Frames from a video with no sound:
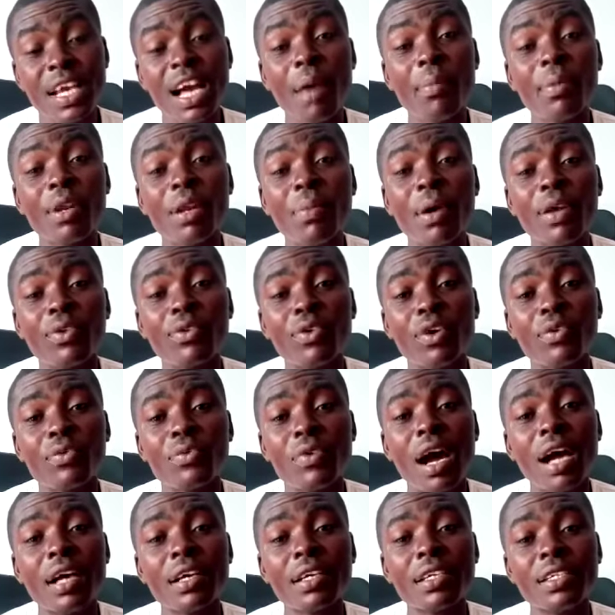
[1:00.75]
can't be the better
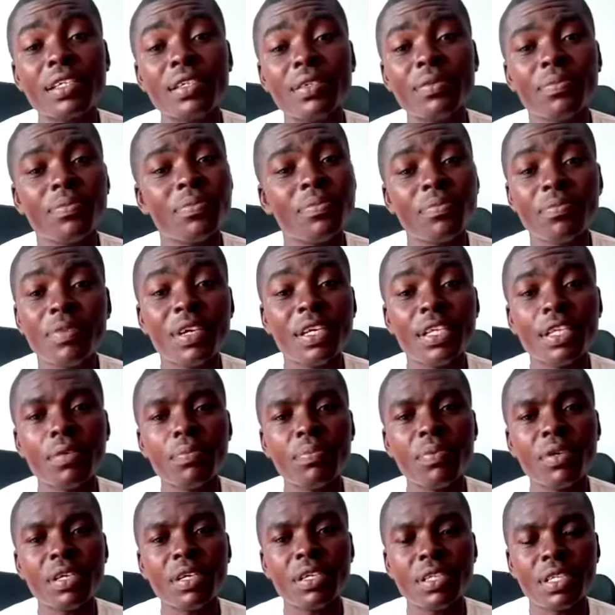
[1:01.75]
draggy, we
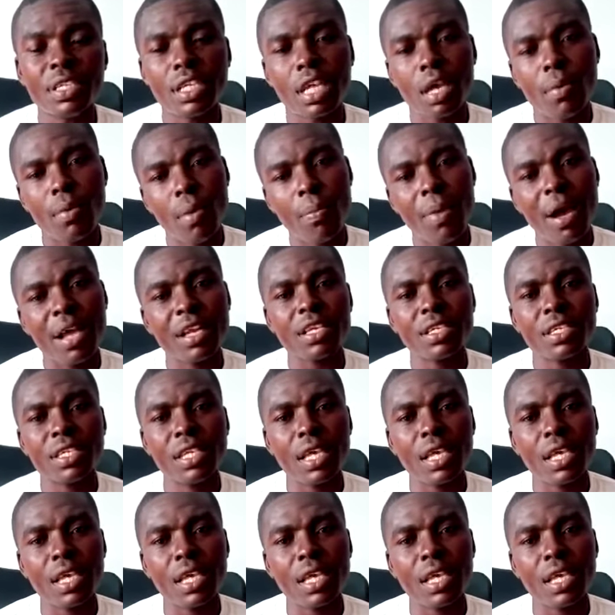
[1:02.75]
need be the Babani